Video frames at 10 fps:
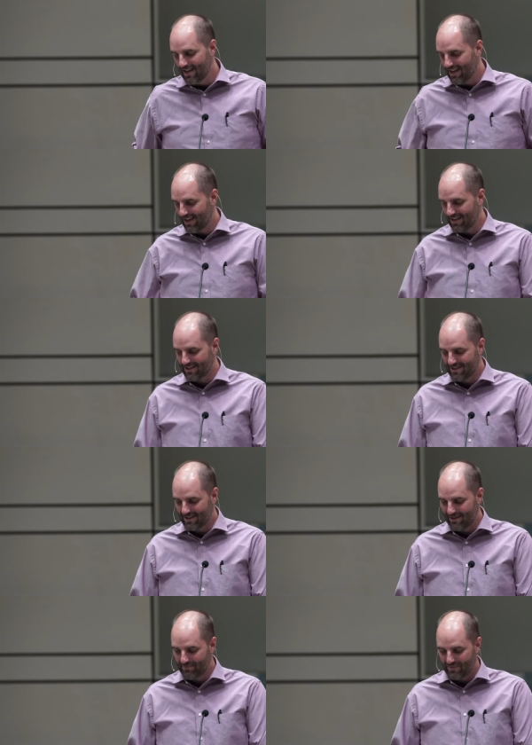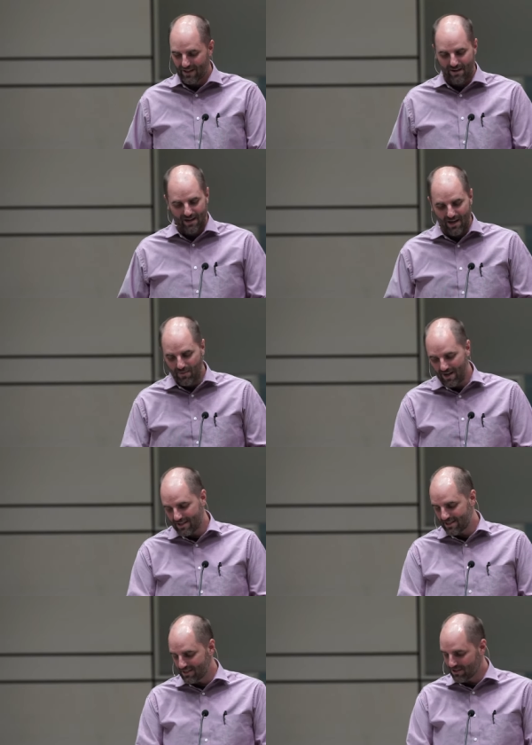And, uh,
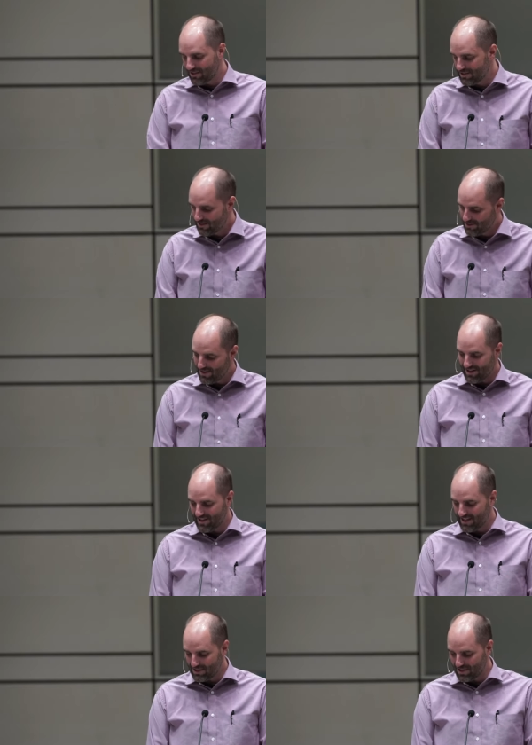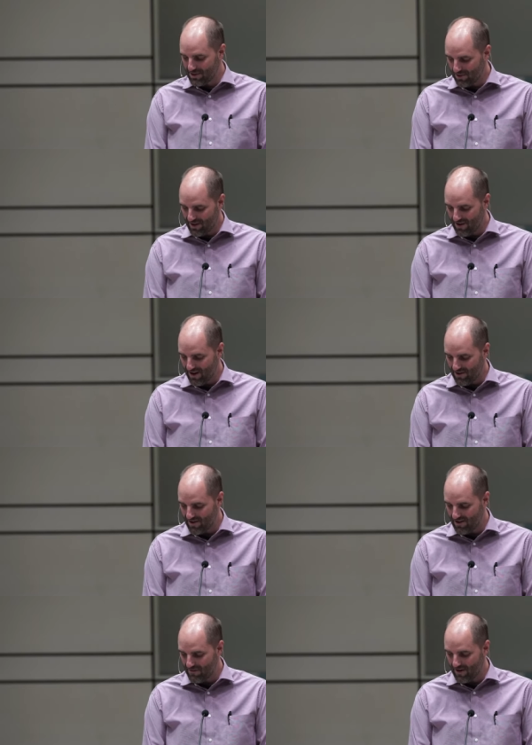anyways, it's good to uh, get to know the
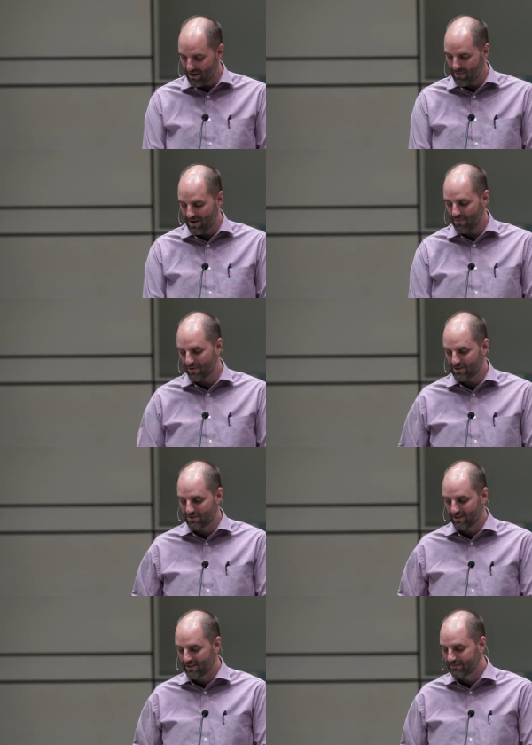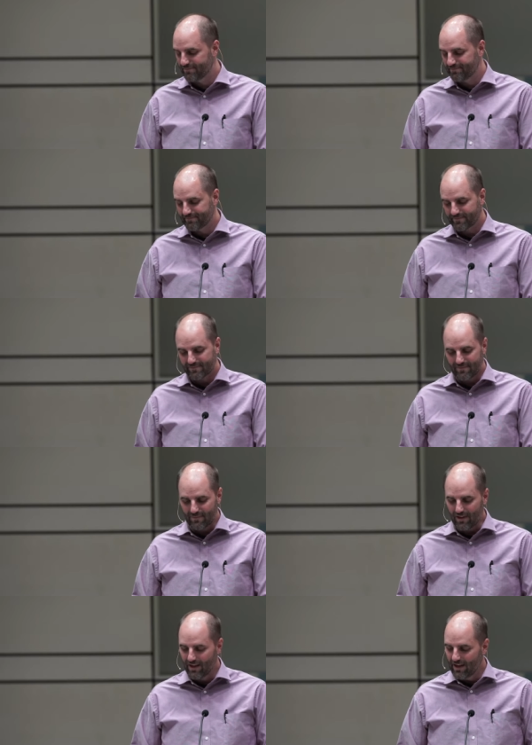area and environment in which you live.
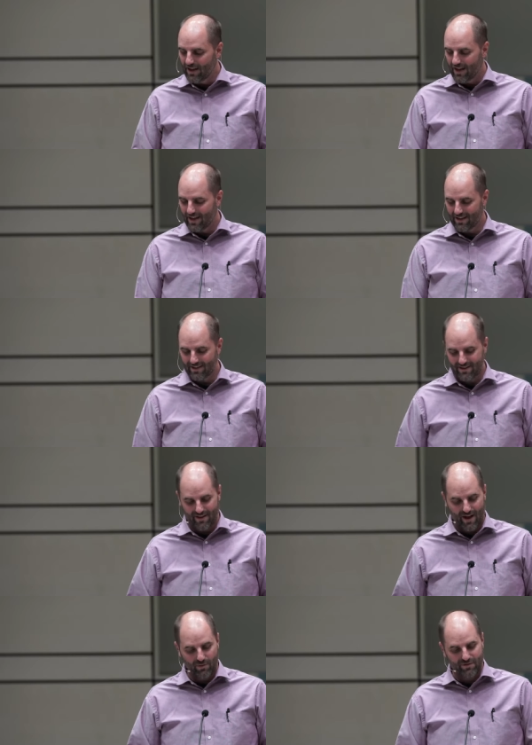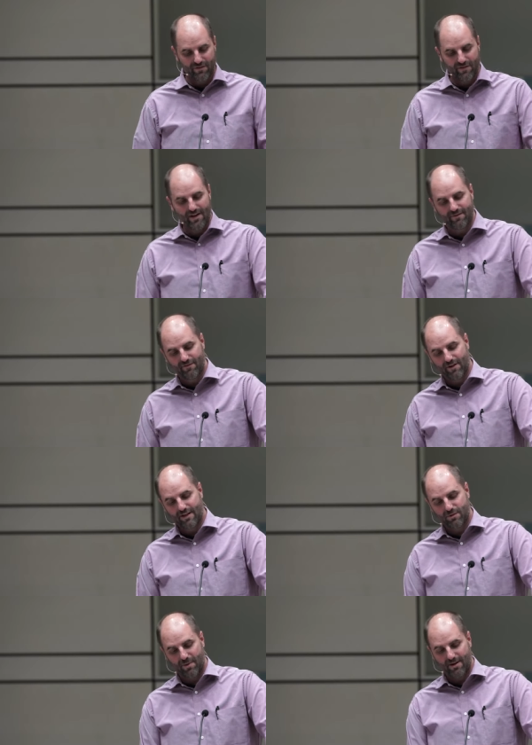And uh, that was a fun, fun
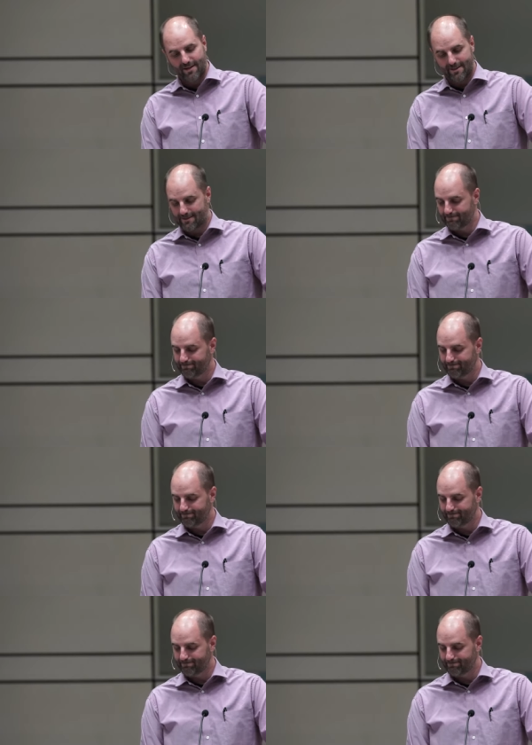experience.